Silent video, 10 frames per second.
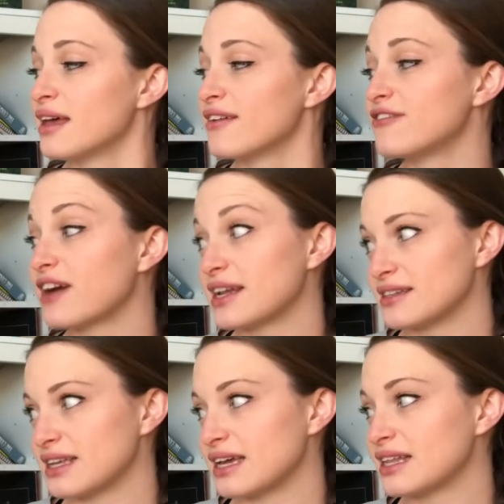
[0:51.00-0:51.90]

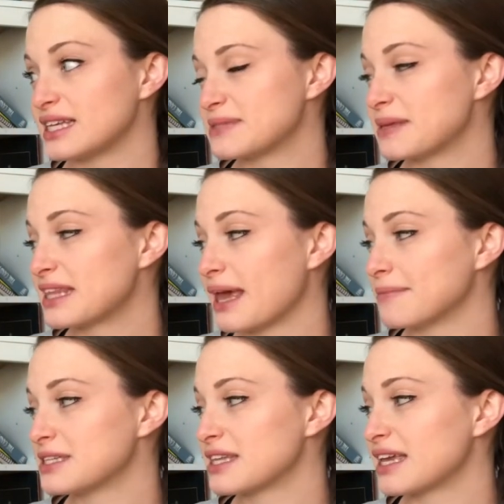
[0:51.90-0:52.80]
Finally, Elizabeth came
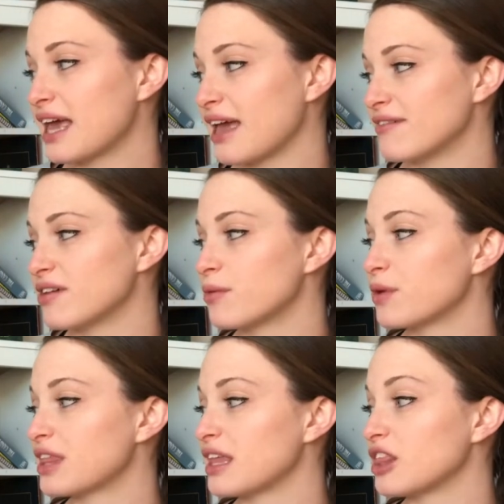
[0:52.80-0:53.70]
to the cave
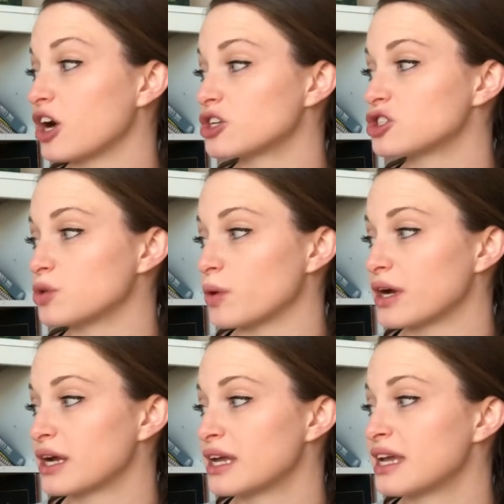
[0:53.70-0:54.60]
with a large door
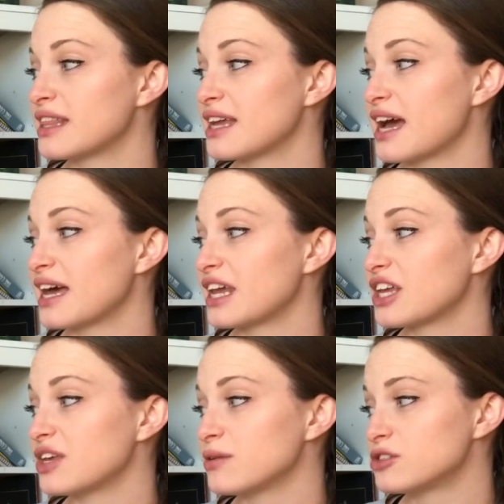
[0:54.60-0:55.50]
that had a
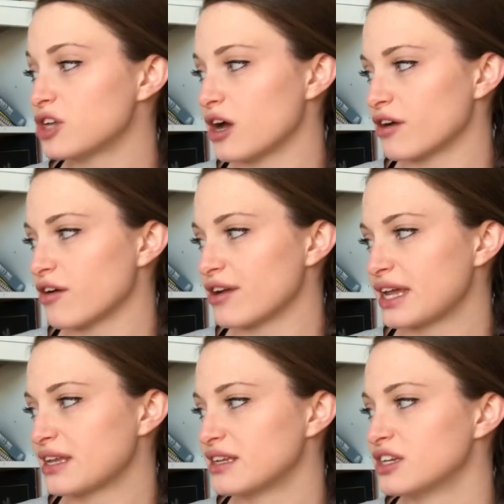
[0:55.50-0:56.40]
huge knocker on it.
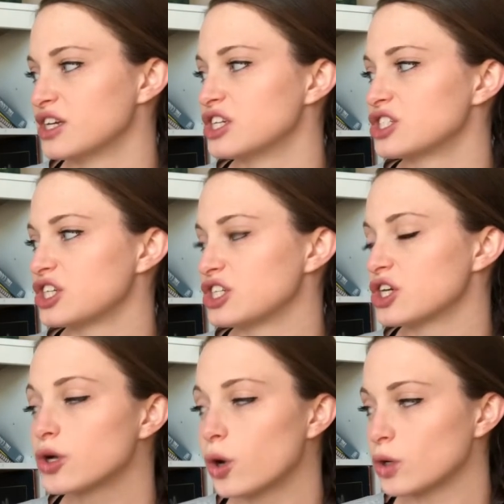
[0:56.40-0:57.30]
She
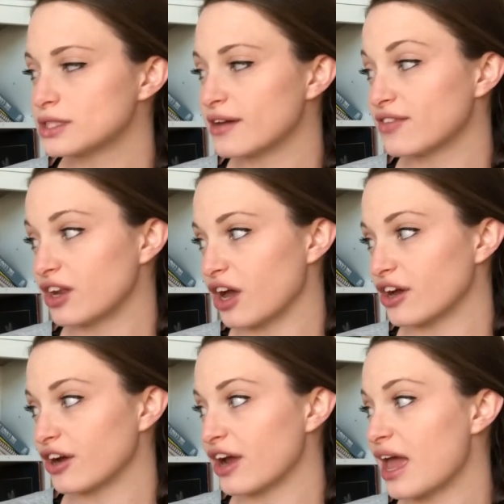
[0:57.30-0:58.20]
took hold of the
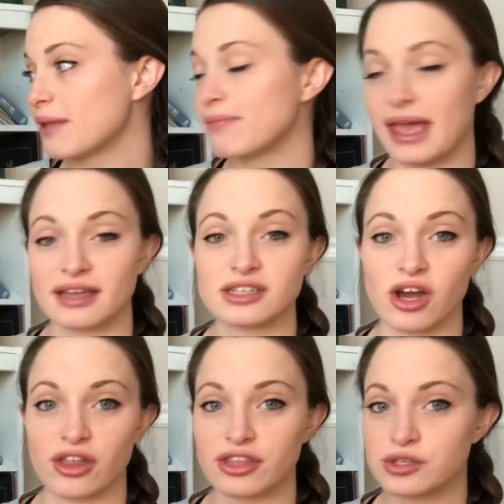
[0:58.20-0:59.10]
knocker and banged
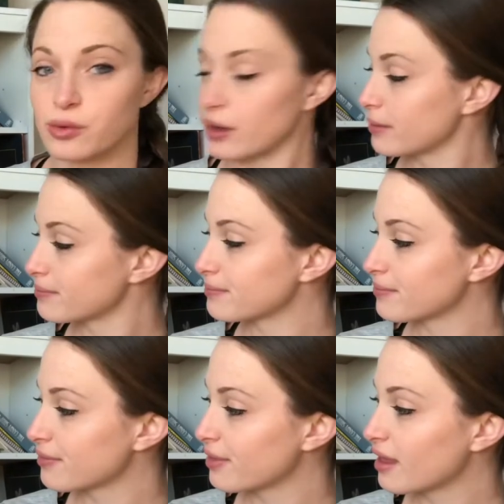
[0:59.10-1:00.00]
on the door.
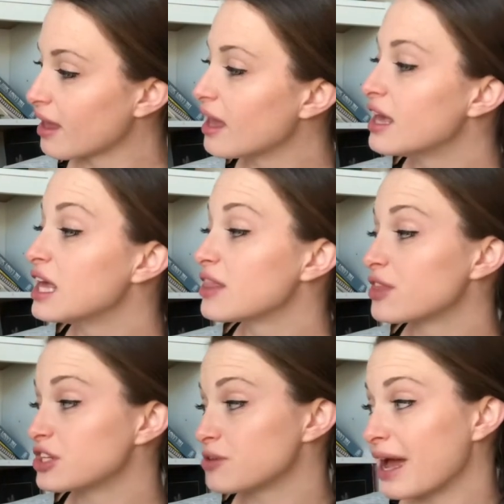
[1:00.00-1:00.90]
The
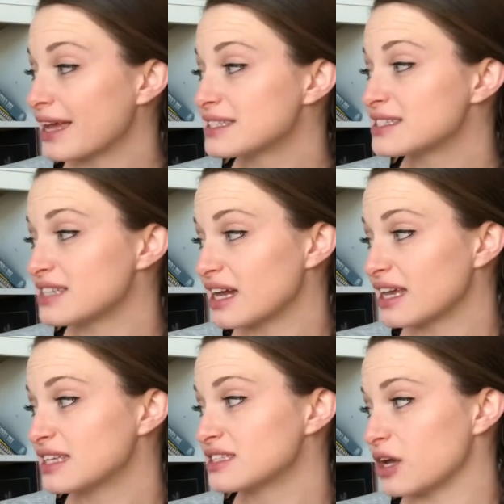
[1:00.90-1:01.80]
dragon stuck
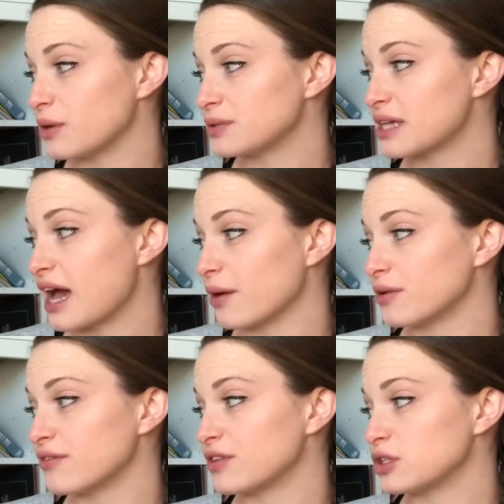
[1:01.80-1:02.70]
his nose out
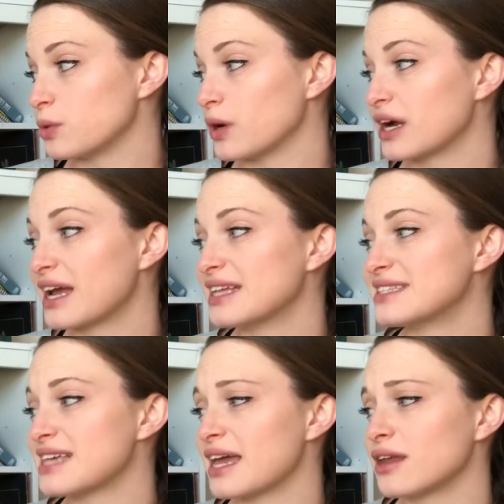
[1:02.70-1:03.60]
of the door and
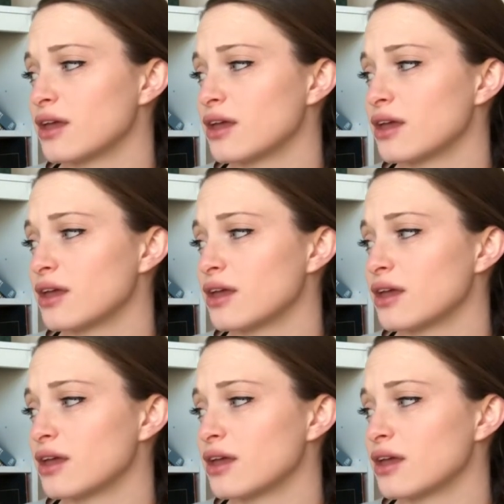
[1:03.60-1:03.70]
said,